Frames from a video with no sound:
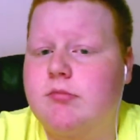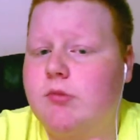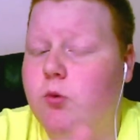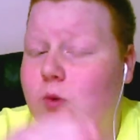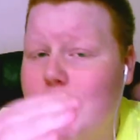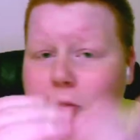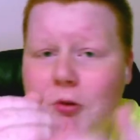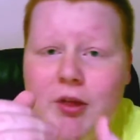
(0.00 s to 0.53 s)

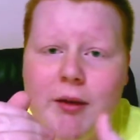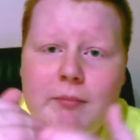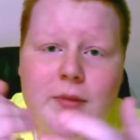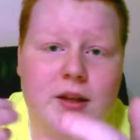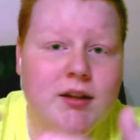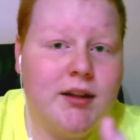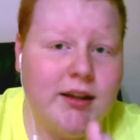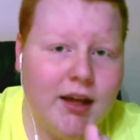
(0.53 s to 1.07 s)
What will that
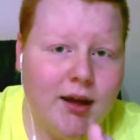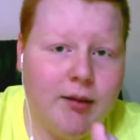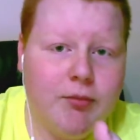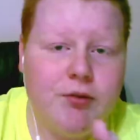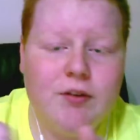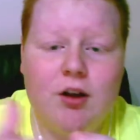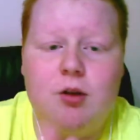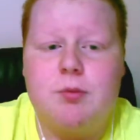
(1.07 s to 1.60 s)
mean to game
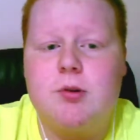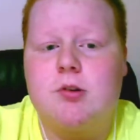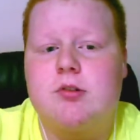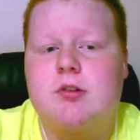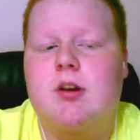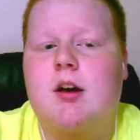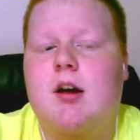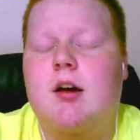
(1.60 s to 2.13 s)

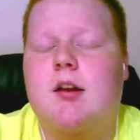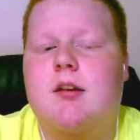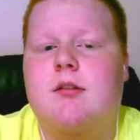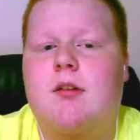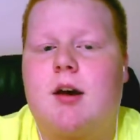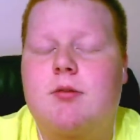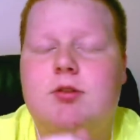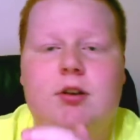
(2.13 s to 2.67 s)
developers? I
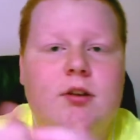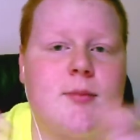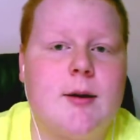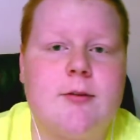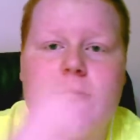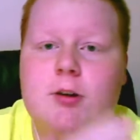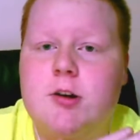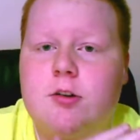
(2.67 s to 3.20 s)
was talking to my
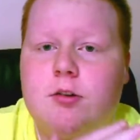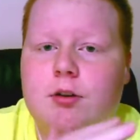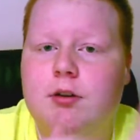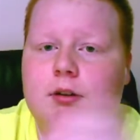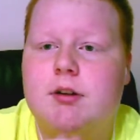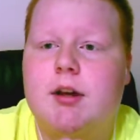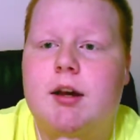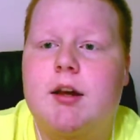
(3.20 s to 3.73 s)
friend earlier
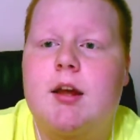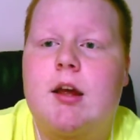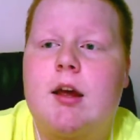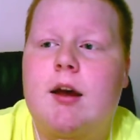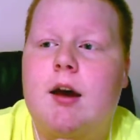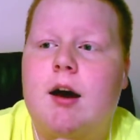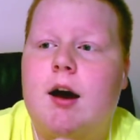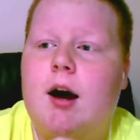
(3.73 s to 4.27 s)
today.
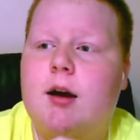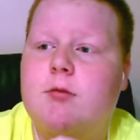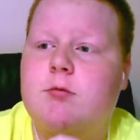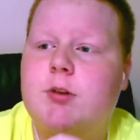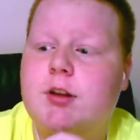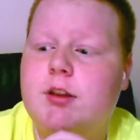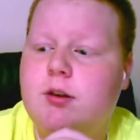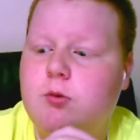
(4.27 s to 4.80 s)
I
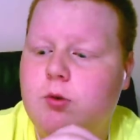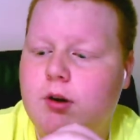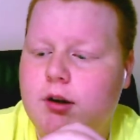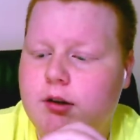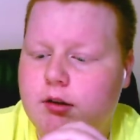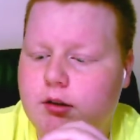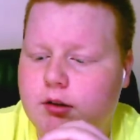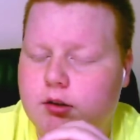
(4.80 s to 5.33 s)
really
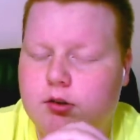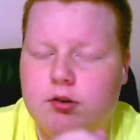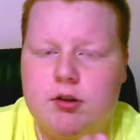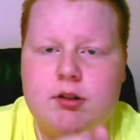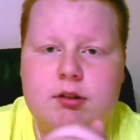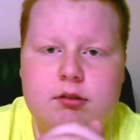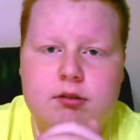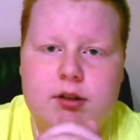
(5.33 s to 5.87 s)
want
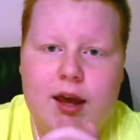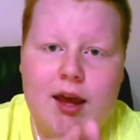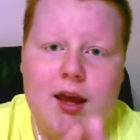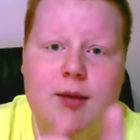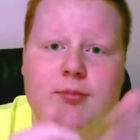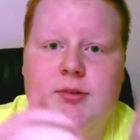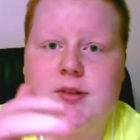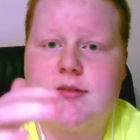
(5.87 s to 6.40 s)
good
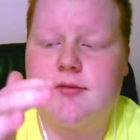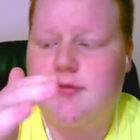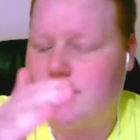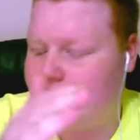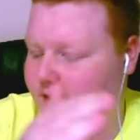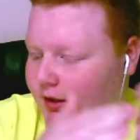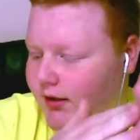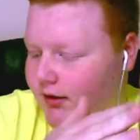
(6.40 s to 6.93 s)
games.
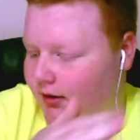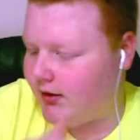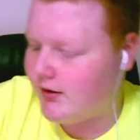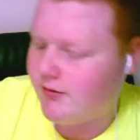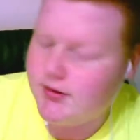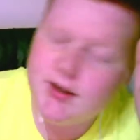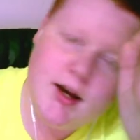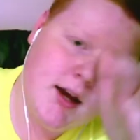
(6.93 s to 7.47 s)
See, the
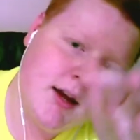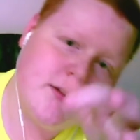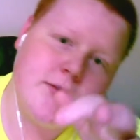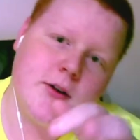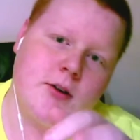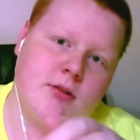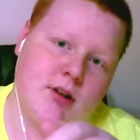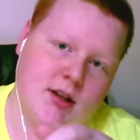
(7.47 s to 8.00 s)
thing with the
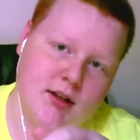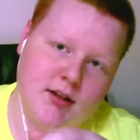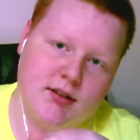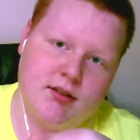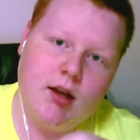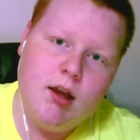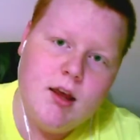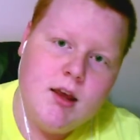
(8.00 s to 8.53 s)
iPhone
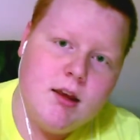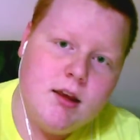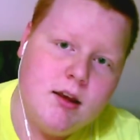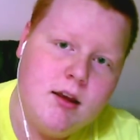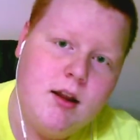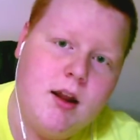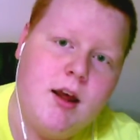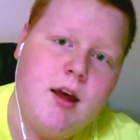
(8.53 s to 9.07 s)
is
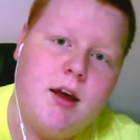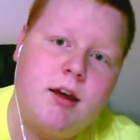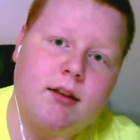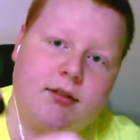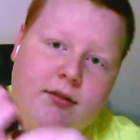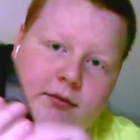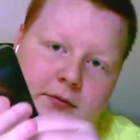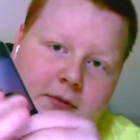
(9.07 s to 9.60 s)
it
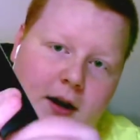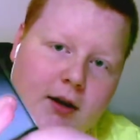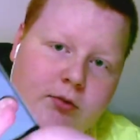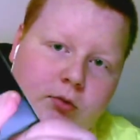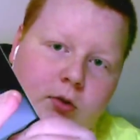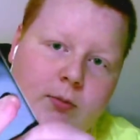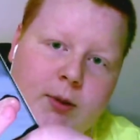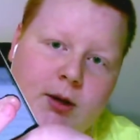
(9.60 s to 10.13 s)
has
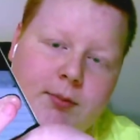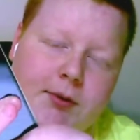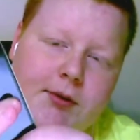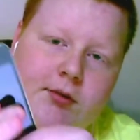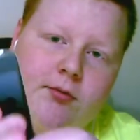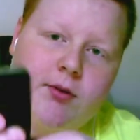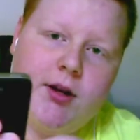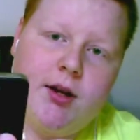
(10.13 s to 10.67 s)
512 megabytes
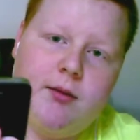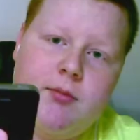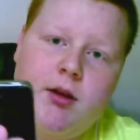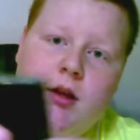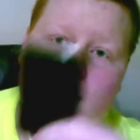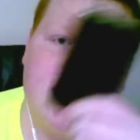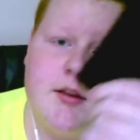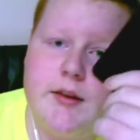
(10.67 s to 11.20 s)
of RAM,
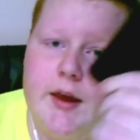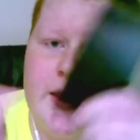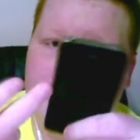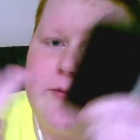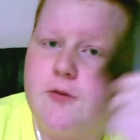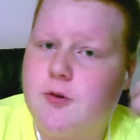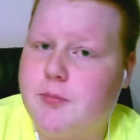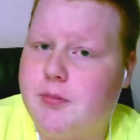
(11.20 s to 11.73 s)
the
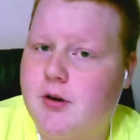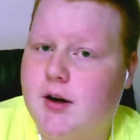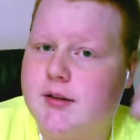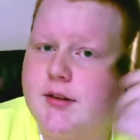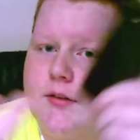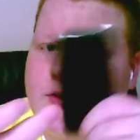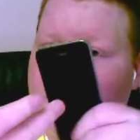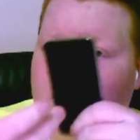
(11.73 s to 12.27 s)
A4
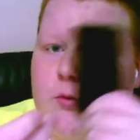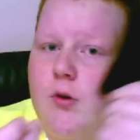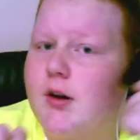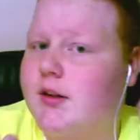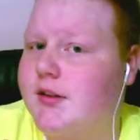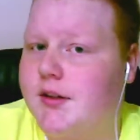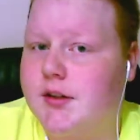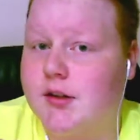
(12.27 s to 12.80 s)
processor,
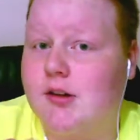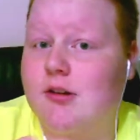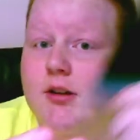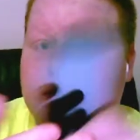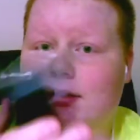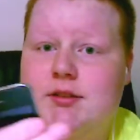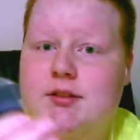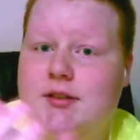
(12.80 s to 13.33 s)
1
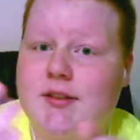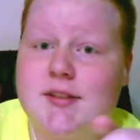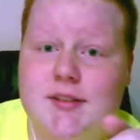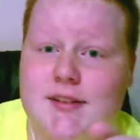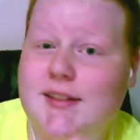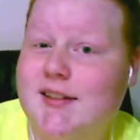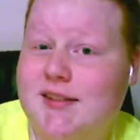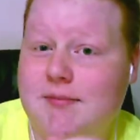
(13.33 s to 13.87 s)
gigahertz. This
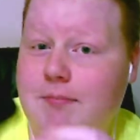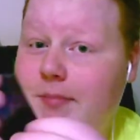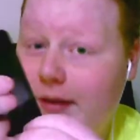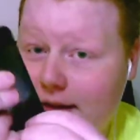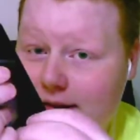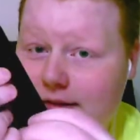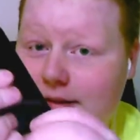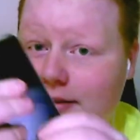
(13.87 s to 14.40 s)
thing is
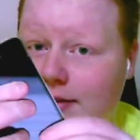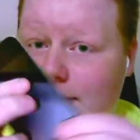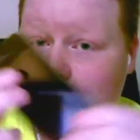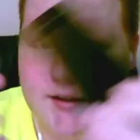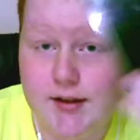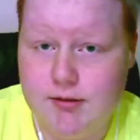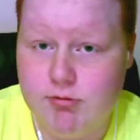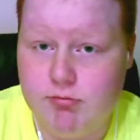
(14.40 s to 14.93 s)
beast. This
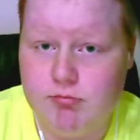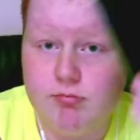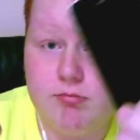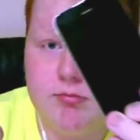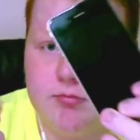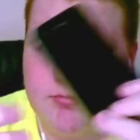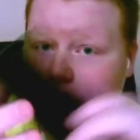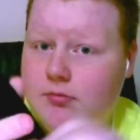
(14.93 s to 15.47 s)

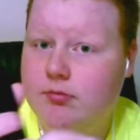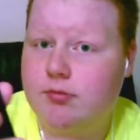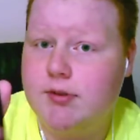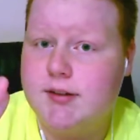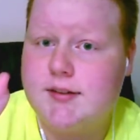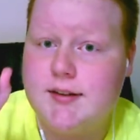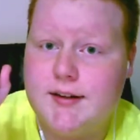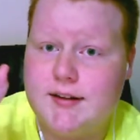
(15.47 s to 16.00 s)

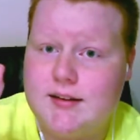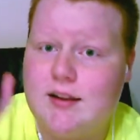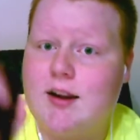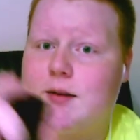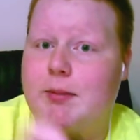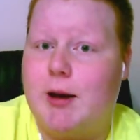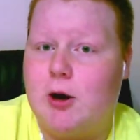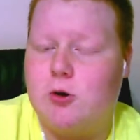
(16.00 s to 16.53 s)
thing has a lot
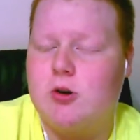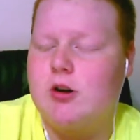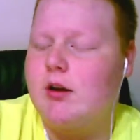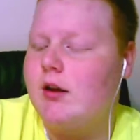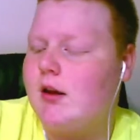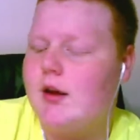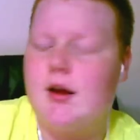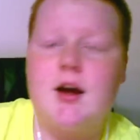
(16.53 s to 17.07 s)
of power.
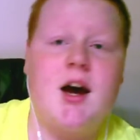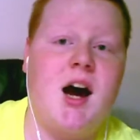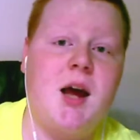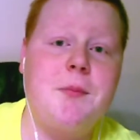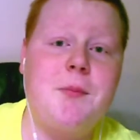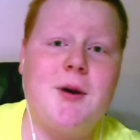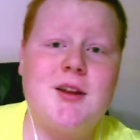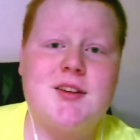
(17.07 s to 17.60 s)

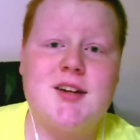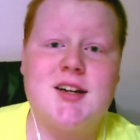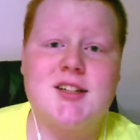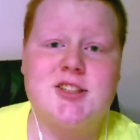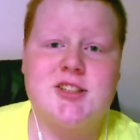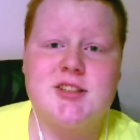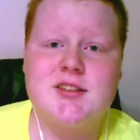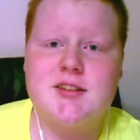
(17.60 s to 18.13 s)
iPod
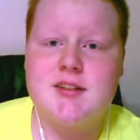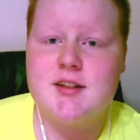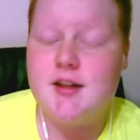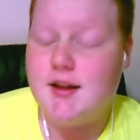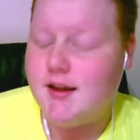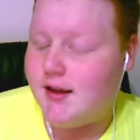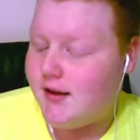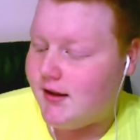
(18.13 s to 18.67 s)
Touch,
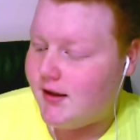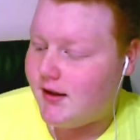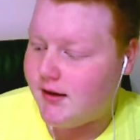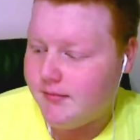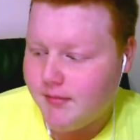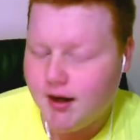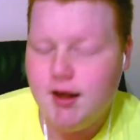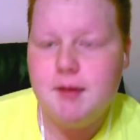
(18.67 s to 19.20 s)
in
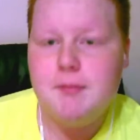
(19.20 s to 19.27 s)
my